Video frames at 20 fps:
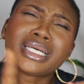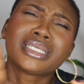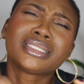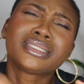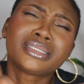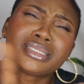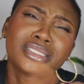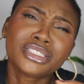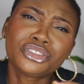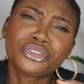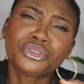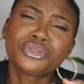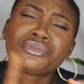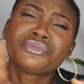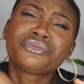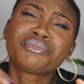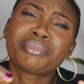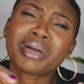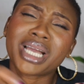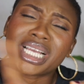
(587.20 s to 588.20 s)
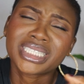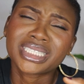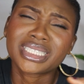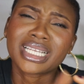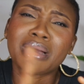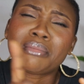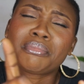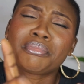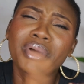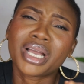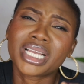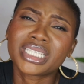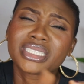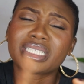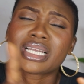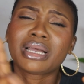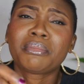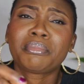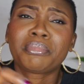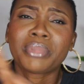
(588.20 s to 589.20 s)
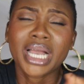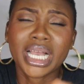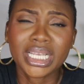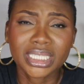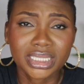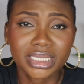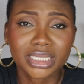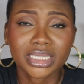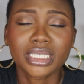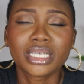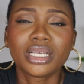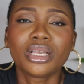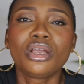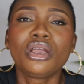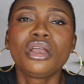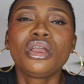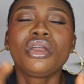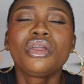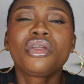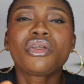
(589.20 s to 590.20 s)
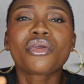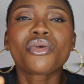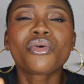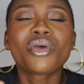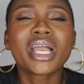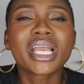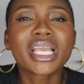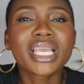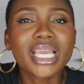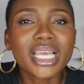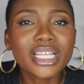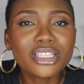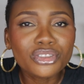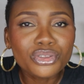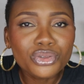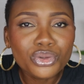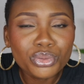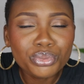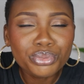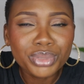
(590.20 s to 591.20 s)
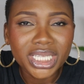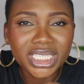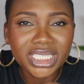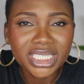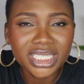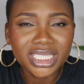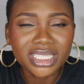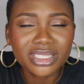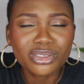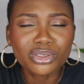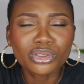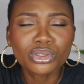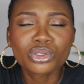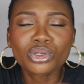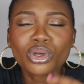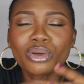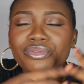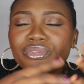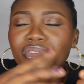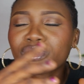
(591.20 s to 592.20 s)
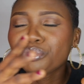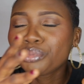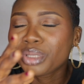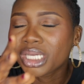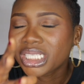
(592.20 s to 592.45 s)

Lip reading: and stitched. You've patched and patched and patched. Go and get new bed sheets, soft